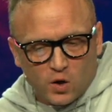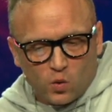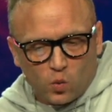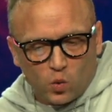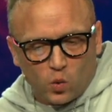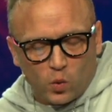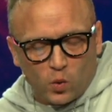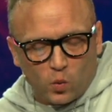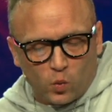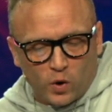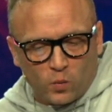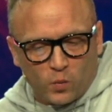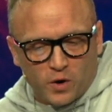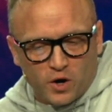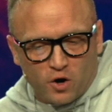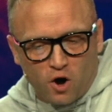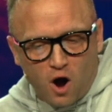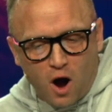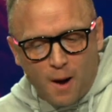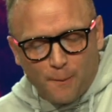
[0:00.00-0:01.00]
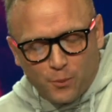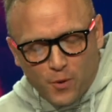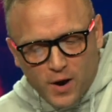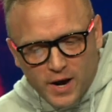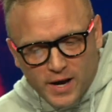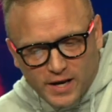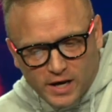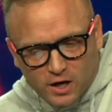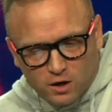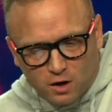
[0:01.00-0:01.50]
when we are
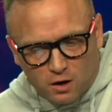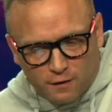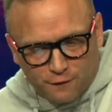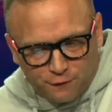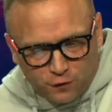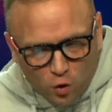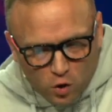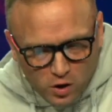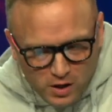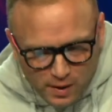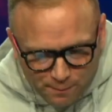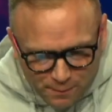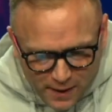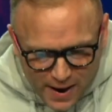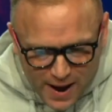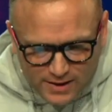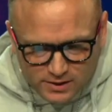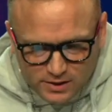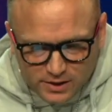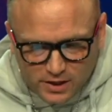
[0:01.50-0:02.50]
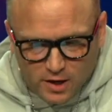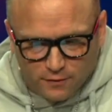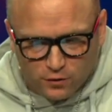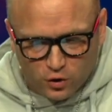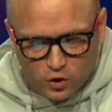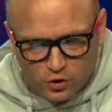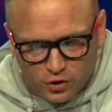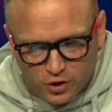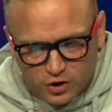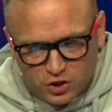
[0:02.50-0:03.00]
operating in our full capacity of
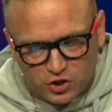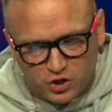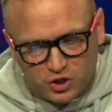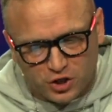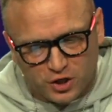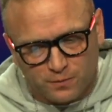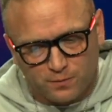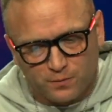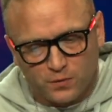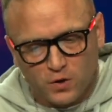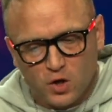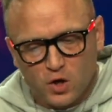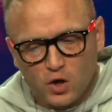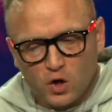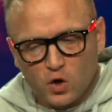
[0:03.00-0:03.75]
a Christian,